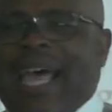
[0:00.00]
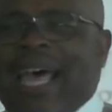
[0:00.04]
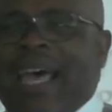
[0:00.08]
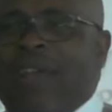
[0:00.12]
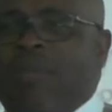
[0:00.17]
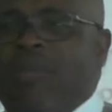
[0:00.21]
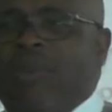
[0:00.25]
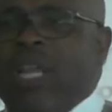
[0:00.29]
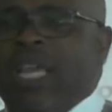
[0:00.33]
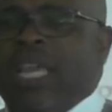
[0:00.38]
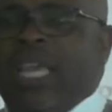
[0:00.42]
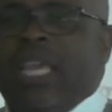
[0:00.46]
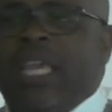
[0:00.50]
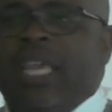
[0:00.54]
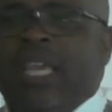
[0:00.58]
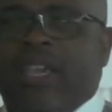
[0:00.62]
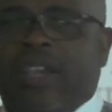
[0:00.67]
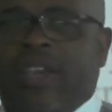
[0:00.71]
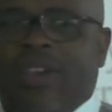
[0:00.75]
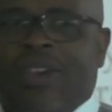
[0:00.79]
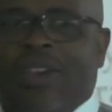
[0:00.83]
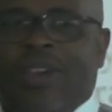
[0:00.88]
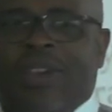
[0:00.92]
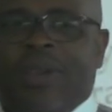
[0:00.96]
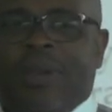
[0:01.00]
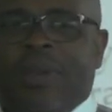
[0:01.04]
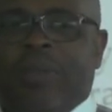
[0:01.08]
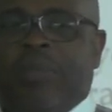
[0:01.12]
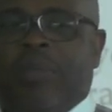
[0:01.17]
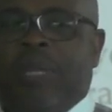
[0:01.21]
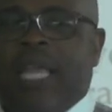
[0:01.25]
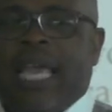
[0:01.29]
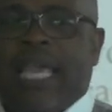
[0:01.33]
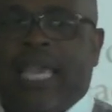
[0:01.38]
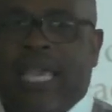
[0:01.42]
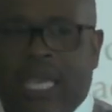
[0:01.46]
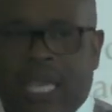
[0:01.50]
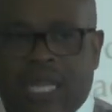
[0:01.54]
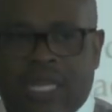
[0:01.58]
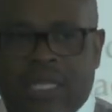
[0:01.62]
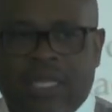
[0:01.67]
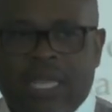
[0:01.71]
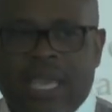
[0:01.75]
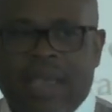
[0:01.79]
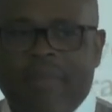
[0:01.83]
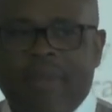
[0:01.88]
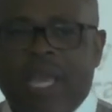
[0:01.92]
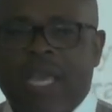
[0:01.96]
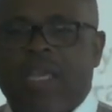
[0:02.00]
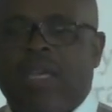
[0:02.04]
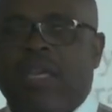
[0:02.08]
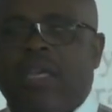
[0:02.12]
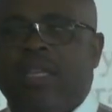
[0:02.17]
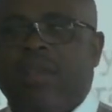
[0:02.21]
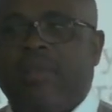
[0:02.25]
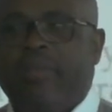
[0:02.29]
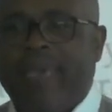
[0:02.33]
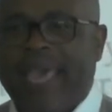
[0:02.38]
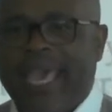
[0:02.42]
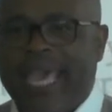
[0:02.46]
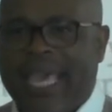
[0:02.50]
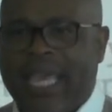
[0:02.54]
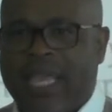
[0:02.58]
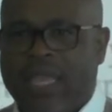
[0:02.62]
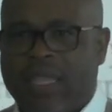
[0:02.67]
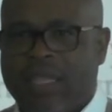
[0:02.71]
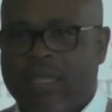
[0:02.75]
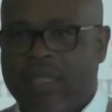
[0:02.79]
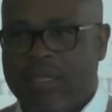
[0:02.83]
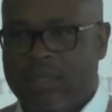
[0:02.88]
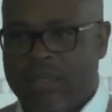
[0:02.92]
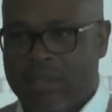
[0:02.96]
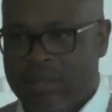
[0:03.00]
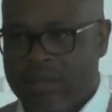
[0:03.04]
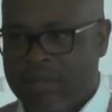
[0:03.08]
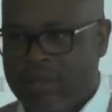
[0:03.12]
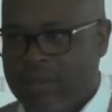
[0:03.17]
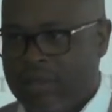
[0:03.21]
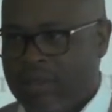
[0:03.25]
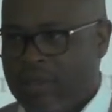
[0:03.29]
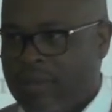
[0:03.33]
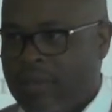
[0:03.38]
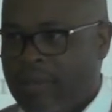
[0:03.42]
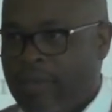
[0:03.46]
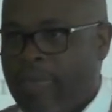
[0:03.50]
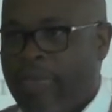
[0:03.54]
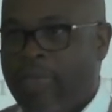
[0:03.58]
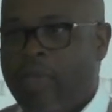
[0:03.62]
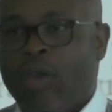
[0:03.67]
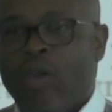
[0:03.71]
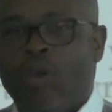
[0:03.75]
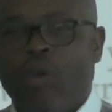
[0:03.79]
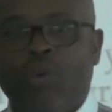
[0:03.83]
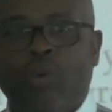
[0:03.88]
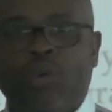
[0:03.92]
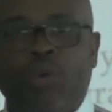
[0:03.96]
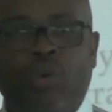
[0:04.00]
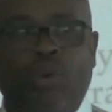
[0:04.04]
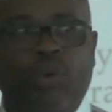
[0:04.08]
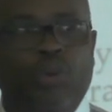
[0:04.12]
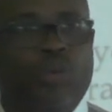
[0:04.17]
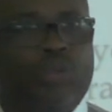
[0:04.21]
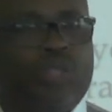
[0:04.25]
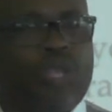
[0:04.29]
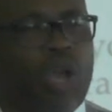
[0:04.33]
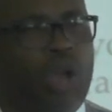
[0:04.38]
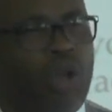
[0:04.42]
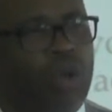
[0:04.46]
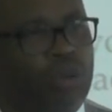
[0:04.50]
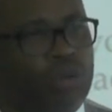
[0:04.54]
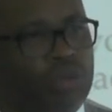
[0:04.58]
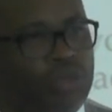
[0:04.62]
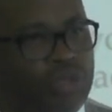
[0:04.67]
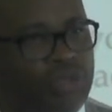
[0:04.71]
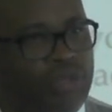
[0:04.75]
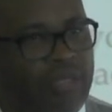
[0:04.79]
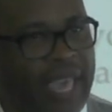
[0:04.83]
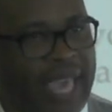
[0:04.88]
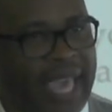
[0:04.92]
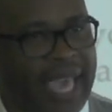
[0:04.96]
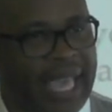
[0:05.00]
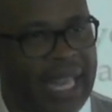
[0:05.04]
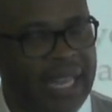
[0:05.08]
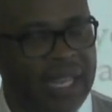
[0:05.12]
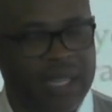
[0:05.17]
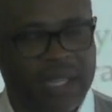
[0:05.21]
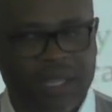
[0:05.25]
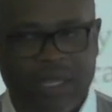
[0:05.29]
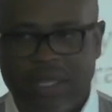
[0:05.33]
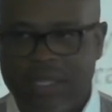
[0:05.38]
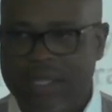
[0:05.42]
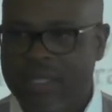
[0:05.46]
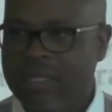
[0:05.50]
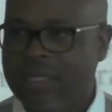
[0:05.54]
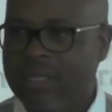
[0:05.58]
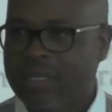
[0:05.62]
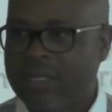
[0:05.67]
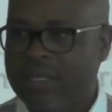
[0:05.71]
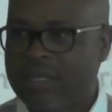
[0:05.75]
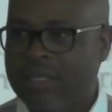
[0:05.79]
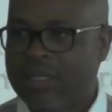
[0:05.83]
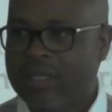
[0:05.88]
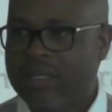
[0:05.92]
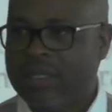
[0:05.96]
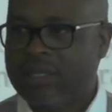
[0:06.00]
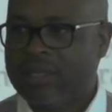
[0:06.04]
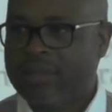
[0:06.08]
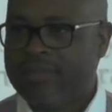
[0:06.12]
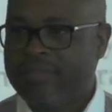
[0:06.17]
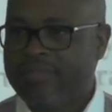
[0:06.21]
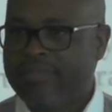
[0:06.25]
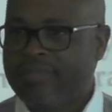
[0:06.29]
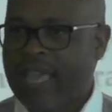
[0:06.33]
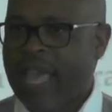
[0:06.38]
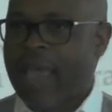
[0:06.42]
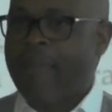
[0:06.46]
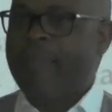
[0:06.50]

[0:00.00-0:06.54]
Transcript: I don't want to hear black kids say, I'm not good at math. Who told you that?